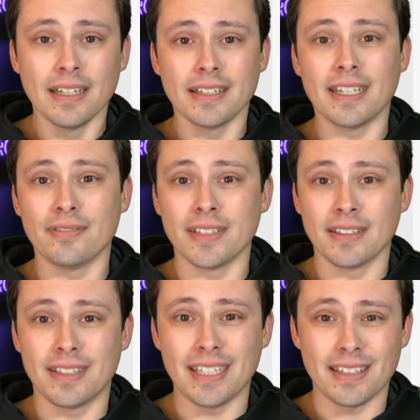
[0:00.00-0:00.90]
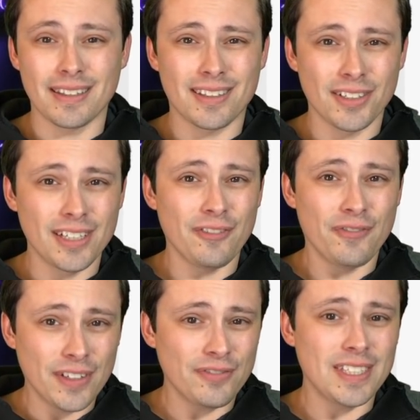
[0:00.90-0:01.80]
given the
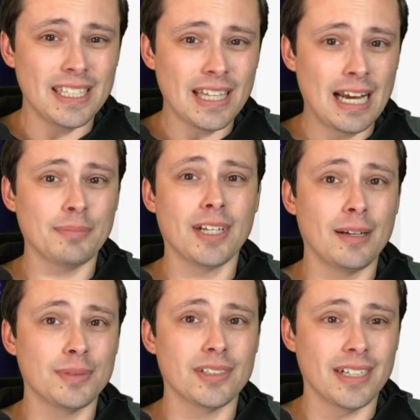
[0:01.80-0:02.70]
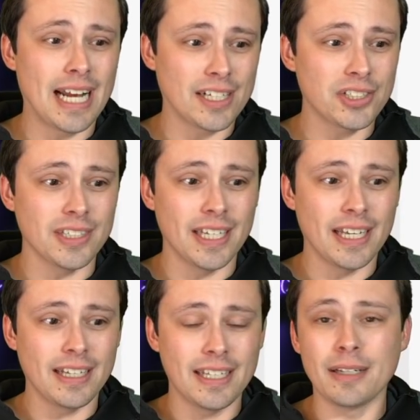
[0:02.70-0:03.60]
3050 laptops are actually
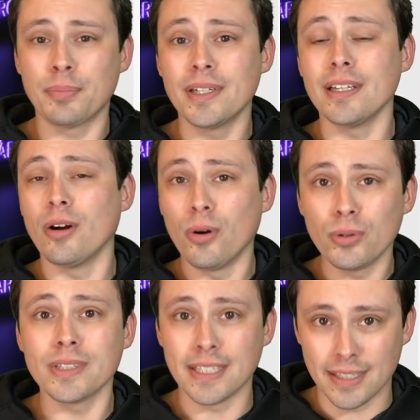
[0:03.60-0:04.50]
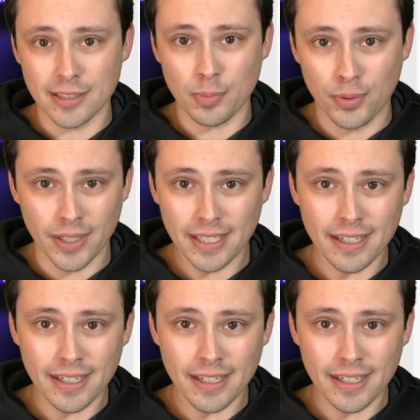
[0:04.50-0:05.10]
getting pretty old at this point,